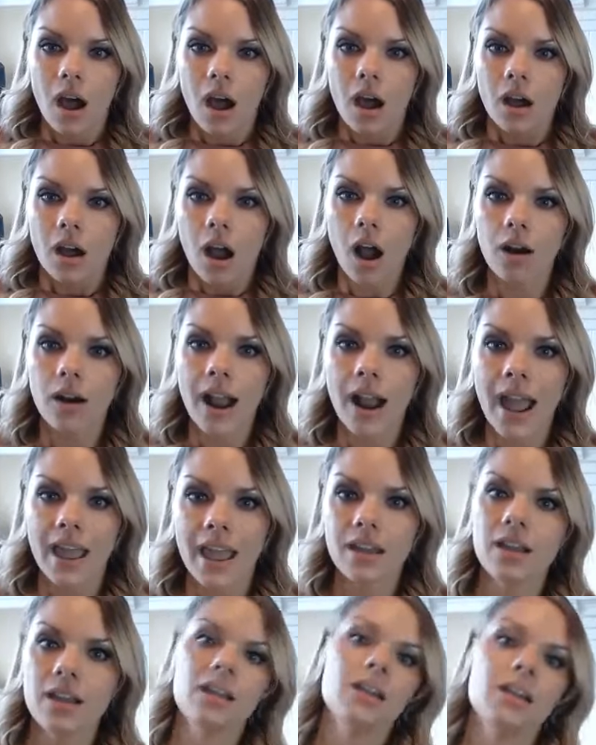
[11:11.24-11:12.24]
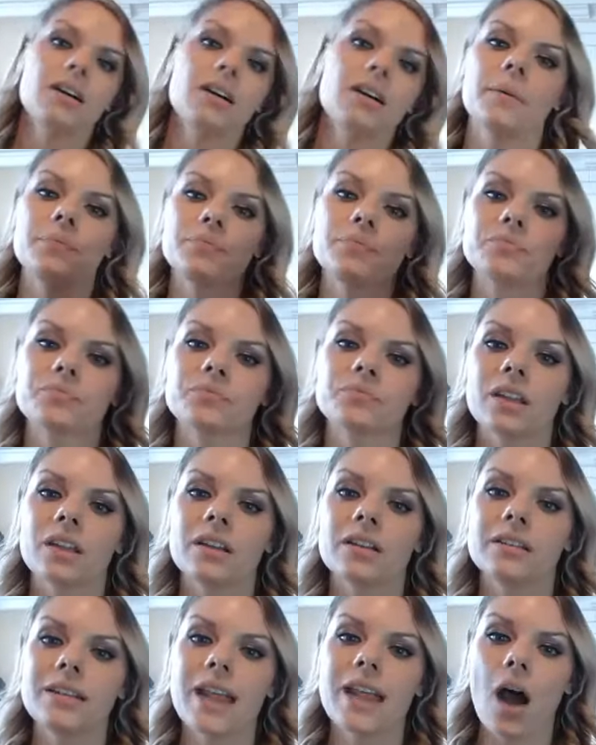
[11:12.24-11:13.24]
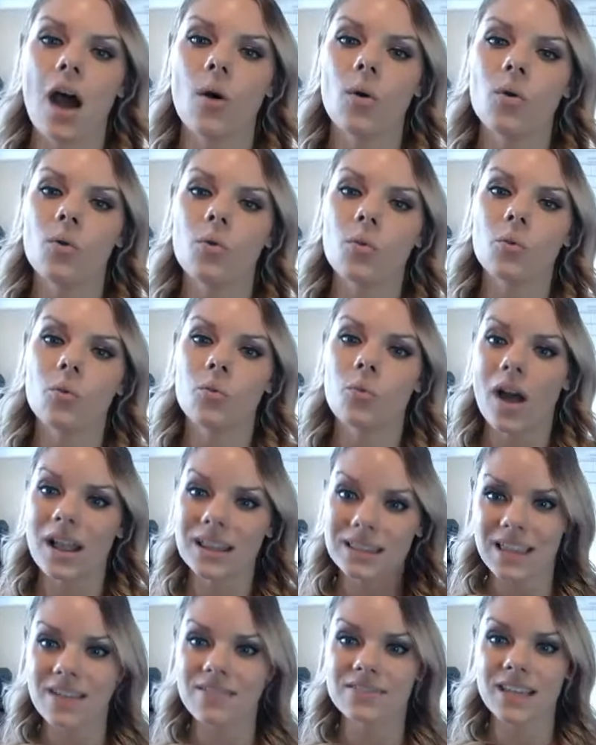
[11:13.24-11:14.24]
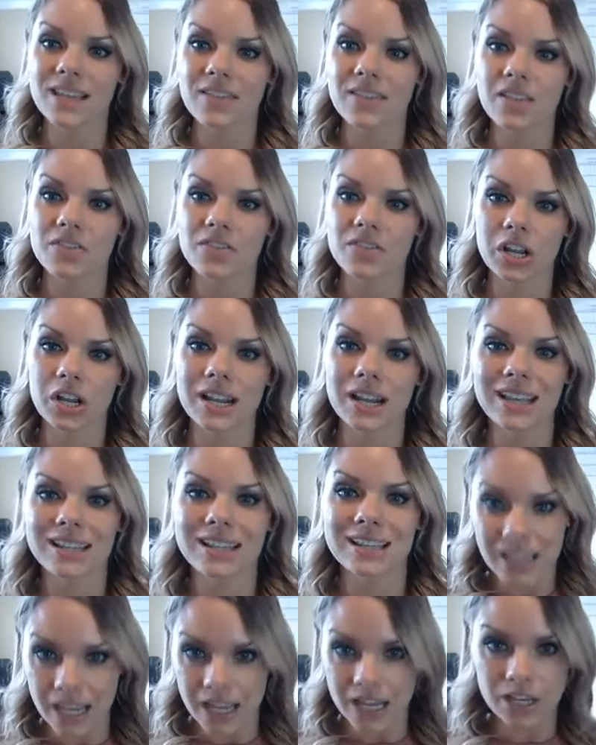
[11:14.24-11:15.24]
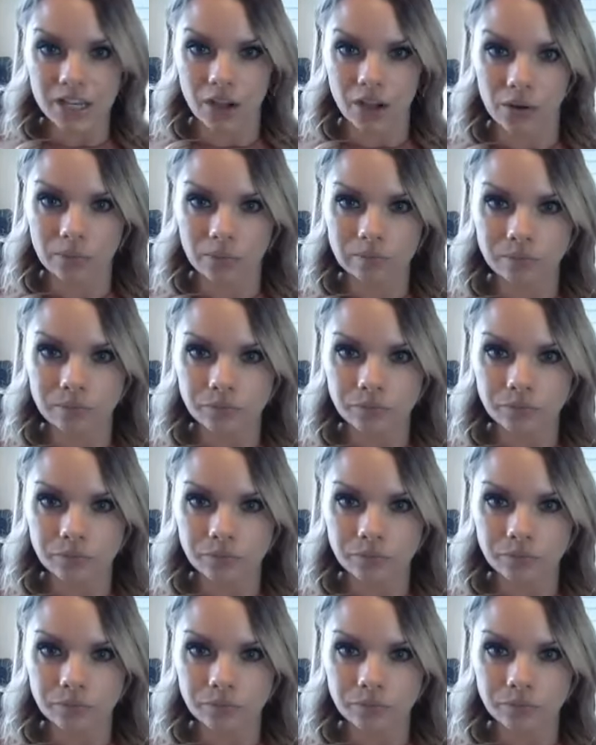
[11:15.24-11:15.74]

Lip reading: All right. Now, once they've said that they're going to continue,